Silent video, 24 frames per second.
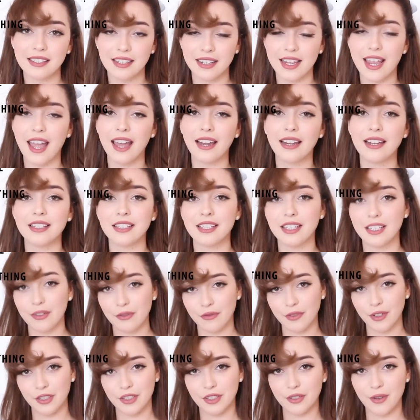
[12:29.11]
again, is going to
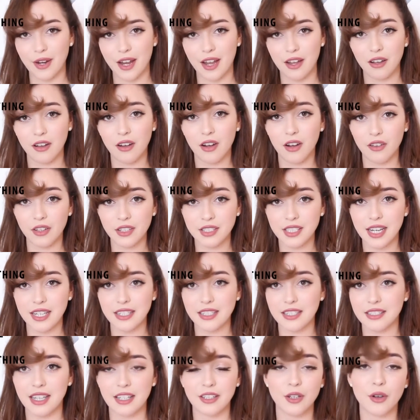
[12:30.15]
filter out all the
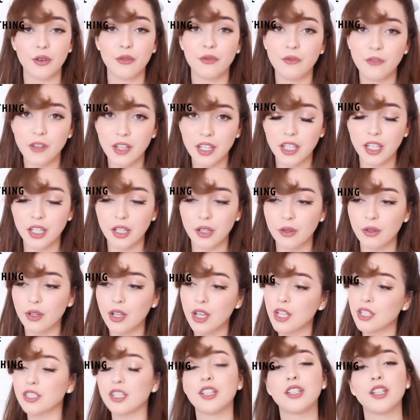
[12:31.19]
sizes that don't fit you,
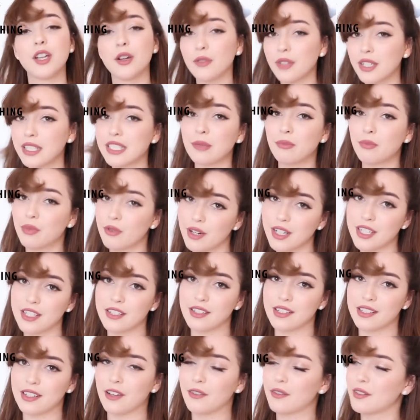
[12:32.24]
so you don't disappoint
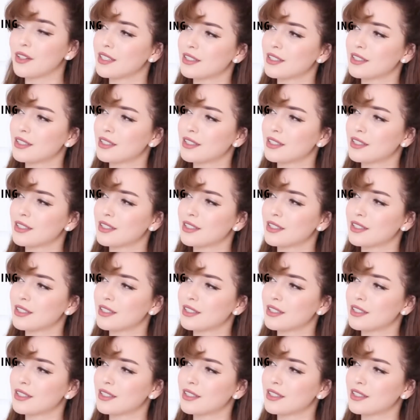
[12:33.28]
yourself.